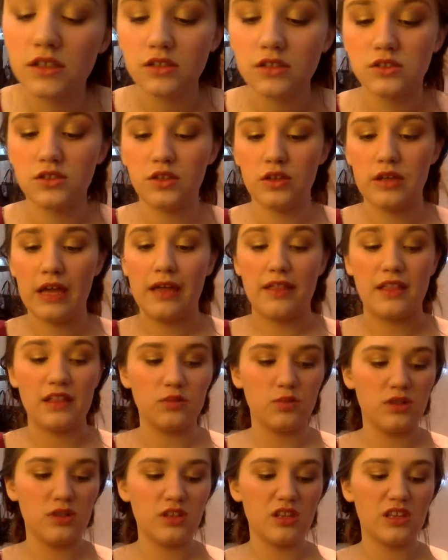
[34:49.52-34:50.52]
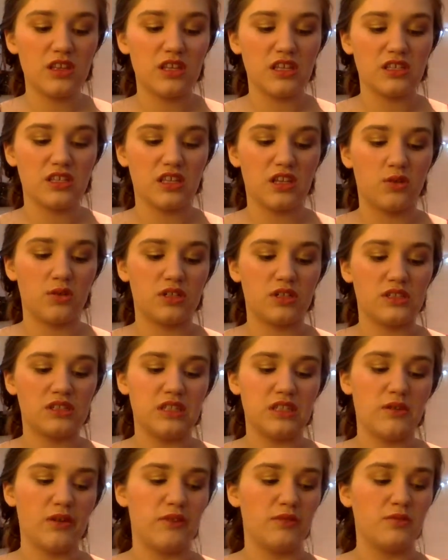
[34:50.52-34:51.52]
So yeah, that's one of the things that you want to stay
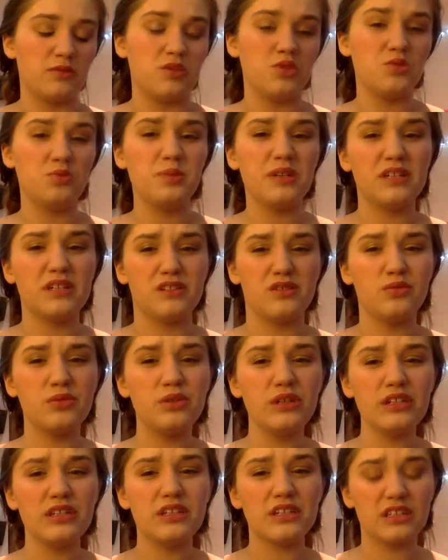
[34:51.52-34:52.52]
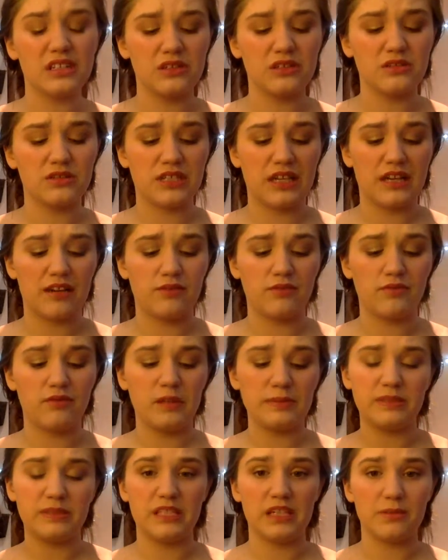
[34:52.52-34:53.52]
away from too, because it's really not cute to have
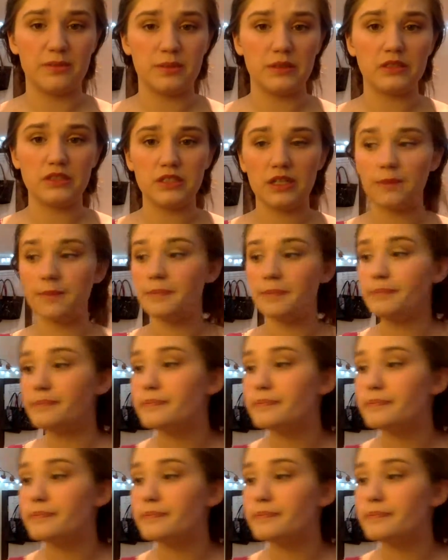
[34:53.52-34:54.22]
lipstick build up.